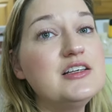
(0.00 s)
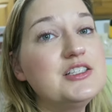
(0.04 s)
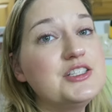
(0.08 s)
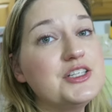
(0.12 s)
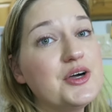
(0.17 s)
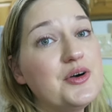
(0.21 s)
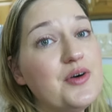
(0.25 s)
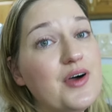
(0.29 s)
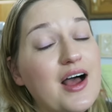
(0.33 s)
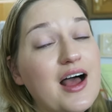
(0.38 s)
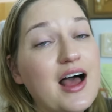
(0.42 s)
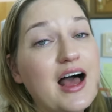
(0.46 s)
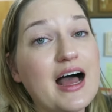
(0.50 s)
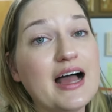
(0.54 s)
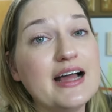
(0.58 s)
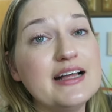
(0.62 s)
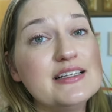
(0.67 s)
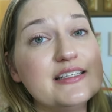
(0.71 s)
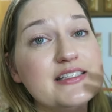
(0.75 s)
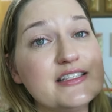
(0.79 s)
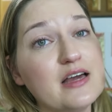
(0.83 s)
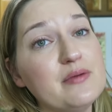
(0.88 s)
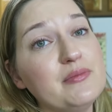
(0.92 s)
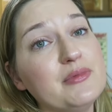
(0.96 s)
Also,
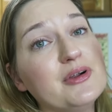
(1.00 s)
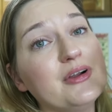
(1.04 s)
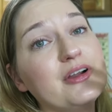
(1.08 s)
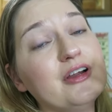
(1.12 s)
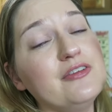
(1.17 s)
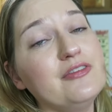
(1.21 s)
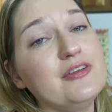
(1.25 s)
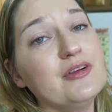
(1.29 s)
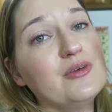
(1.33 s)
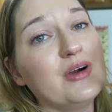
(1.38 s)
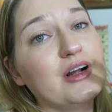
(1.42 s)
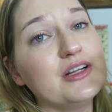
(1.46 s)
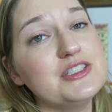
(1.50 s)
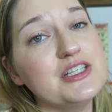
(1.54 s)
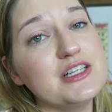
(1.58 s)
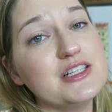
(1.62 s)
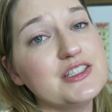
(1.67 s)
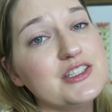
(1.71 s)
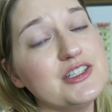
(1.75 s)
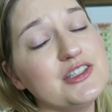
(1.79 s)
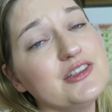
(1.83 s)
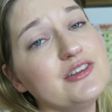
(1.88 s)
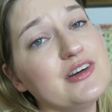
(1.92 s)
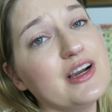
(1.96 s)
hi Summer, if you're
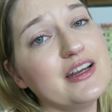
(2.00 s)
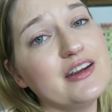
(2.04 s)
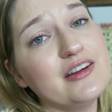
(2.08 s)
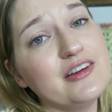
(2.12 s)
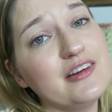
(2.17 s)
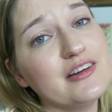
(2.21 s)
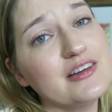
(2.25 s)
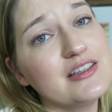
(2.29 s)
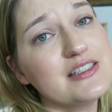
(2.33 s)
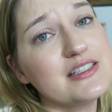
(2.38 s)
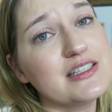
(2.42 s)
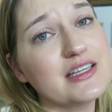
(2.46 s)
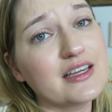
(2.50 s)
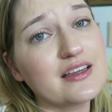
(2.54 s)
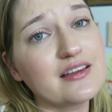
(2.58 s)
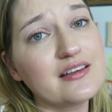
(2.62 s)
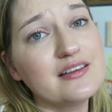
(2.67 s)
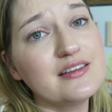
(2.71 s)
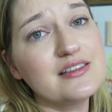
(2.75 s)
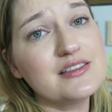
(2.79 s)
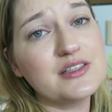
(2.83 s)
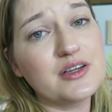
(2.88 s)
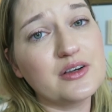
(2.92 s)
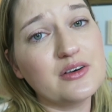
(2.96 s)
watching too. I know you're
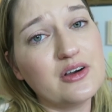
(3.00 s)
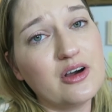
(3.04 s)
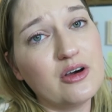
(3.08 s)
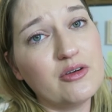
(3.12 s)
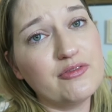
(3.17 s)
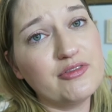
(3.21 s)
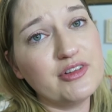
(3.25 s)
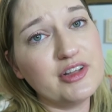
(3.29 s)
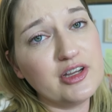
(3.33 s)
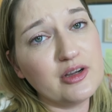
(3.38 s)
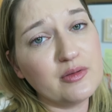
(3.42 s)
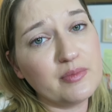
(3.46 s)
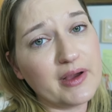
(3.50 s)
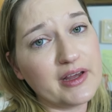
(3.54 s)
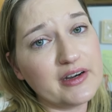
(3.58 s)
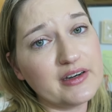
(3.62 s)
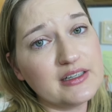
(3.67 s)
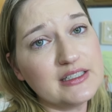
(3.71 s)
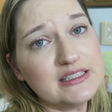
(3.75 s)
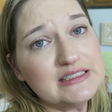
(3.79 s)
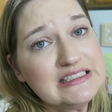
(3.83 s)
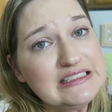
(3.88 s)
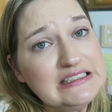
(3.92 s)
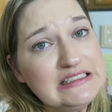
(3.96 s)
sick, so hopefully you're
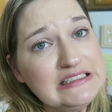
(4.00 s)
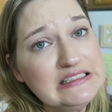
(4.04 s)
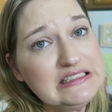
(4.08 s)
better.